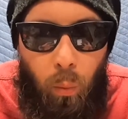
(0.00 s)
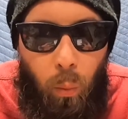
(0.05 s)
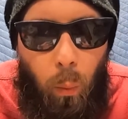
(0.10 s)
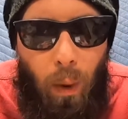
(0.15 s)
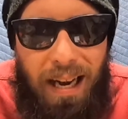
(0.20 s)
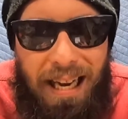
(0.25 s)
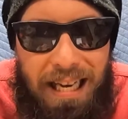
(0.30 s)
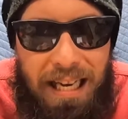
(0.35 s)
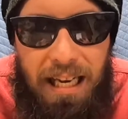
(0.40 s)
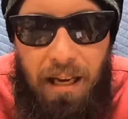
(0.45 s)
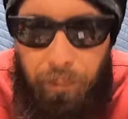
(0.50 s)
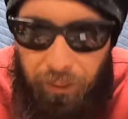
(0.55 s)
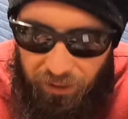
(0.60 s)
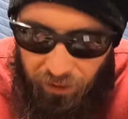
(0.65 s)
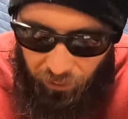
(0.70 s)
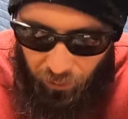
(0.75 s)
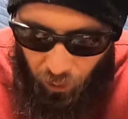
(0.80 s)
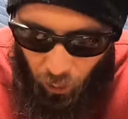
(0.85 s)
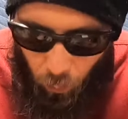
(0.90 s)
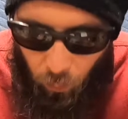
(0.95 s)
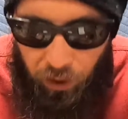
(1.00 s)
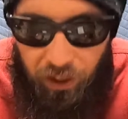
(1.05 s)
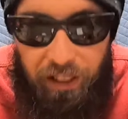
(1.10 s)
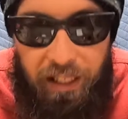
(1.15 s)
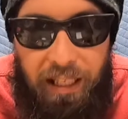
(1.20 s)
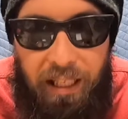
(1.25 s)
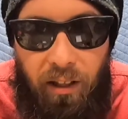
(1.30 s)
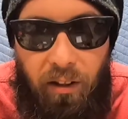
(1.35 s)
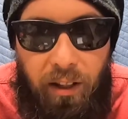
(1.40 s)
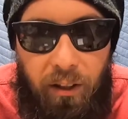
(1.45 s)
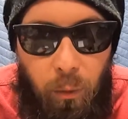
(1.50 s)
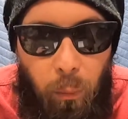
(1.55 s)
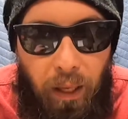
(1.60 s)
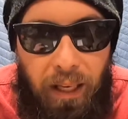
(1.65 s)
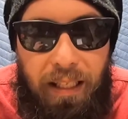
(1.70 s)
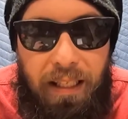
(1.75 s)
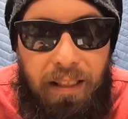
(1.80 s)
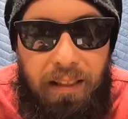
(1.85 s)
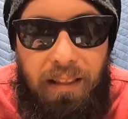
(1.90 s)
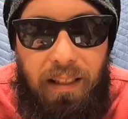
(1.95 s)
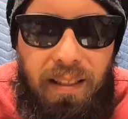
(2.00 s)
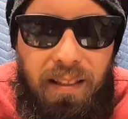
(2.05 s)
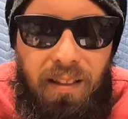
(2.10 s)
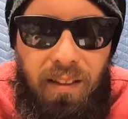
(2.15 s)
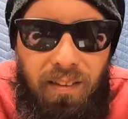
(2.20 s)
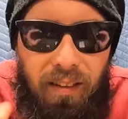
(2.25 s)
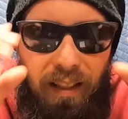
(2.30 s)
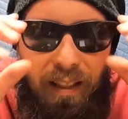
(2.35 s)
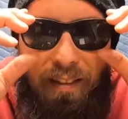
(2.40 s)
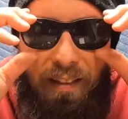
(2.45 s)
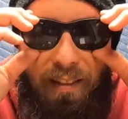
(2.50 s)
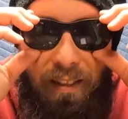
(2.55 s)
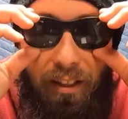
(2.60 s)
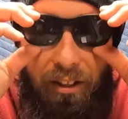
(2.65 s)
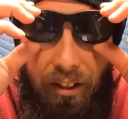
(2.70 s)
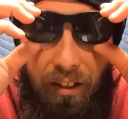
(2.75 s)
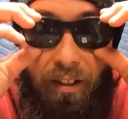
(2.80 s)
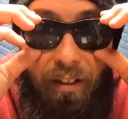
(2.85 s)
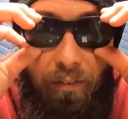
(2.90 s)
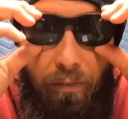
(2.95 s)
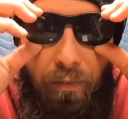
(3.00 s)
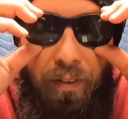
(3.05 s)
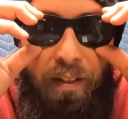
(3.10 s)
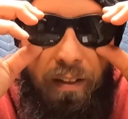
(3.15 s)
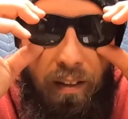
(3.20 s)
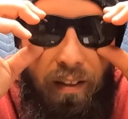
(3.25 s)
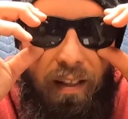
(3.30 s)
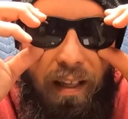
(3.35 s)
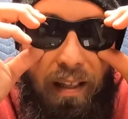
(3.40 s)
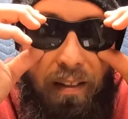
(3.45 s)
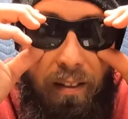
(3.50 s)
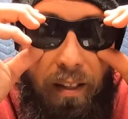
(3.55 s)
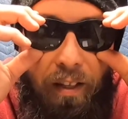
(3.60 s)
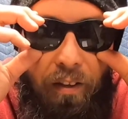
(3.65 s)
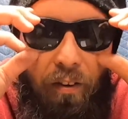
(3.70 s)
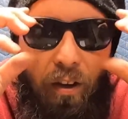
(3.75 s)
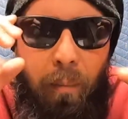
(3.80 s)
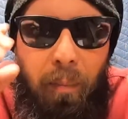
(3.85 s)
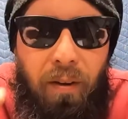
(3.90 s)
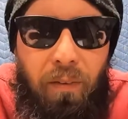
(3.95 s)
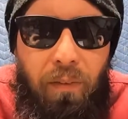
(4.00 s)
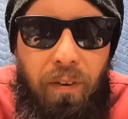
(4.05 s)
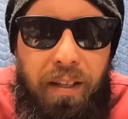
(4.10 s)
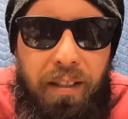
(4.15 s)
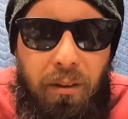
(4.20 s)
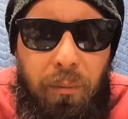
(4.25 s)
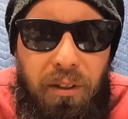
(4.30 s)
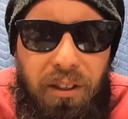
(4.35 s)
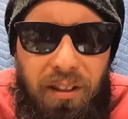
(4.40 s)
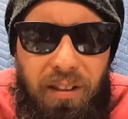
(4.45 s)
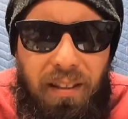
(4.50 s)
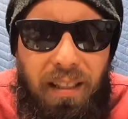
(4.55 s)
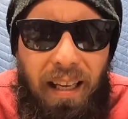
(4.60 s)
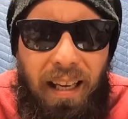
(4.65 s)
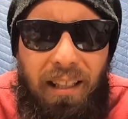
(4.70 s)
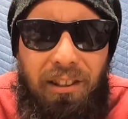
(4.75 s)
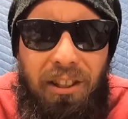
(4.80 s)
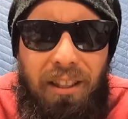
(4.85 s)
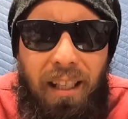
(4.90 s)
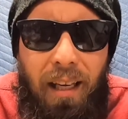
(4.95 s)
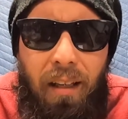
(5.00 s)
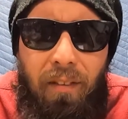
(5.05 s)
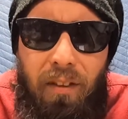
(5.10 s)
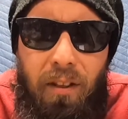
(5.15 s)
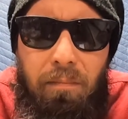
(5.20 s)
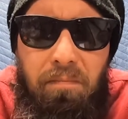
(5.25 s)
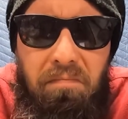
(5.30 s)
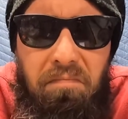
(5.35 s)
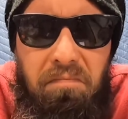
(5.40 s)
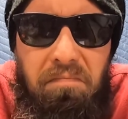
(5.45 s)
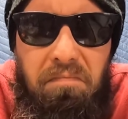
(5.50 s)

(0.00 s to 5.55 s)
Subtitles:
weighty, but they're nowhere near as weighty as these sunglasses. Actually feel a lot lighter on my face, which is actually kind of a